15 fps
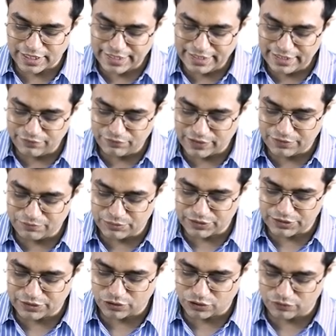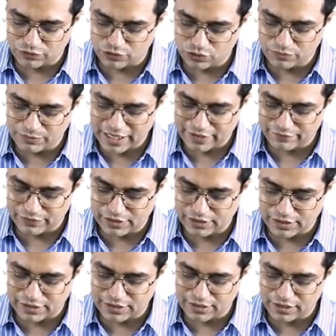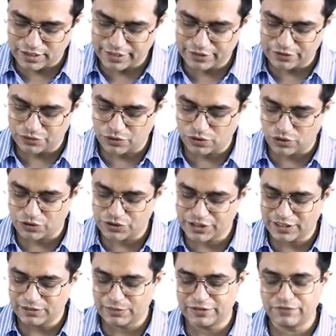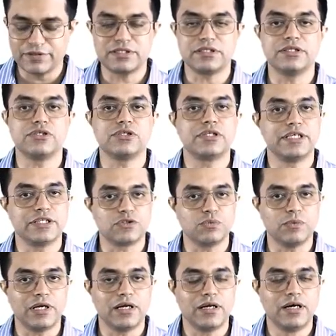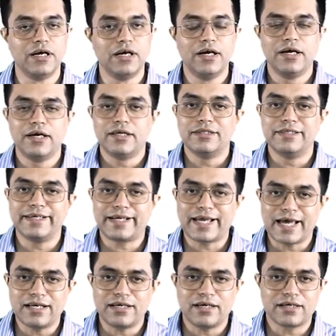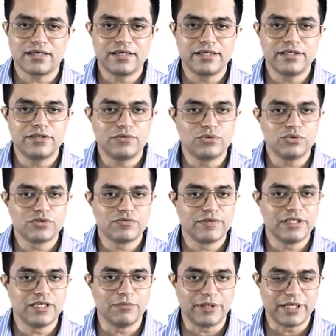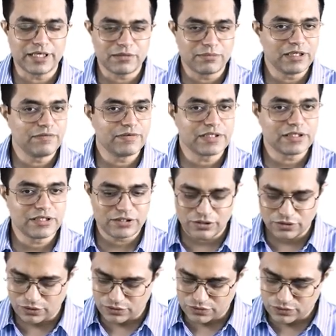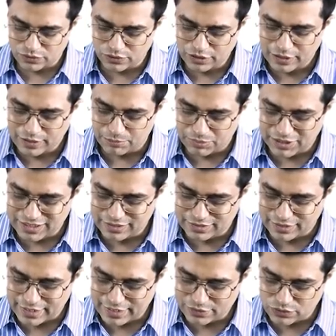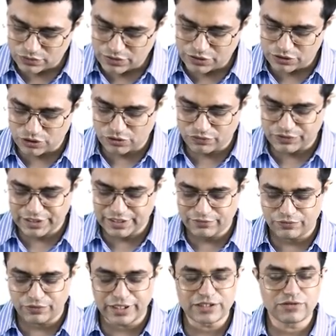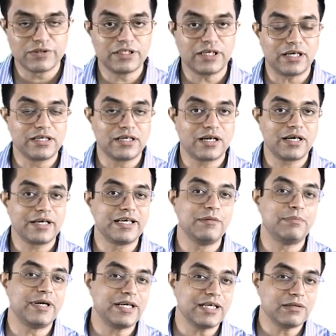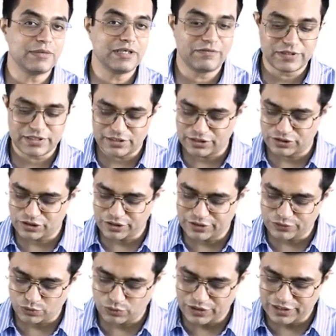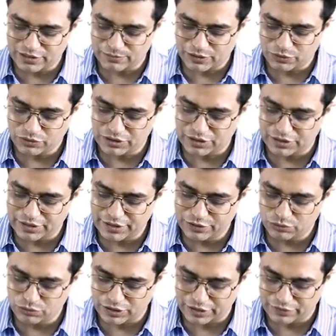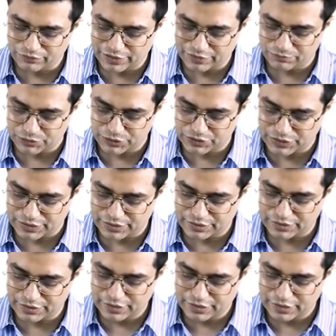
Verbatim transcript: ninety-five percent of whom have an underlying neurological manifestation as well. They can occur in those with hepatic manifestation also, but the association of K F rings with underlying hepatic manifestation is only about thirty to thirty-five percent.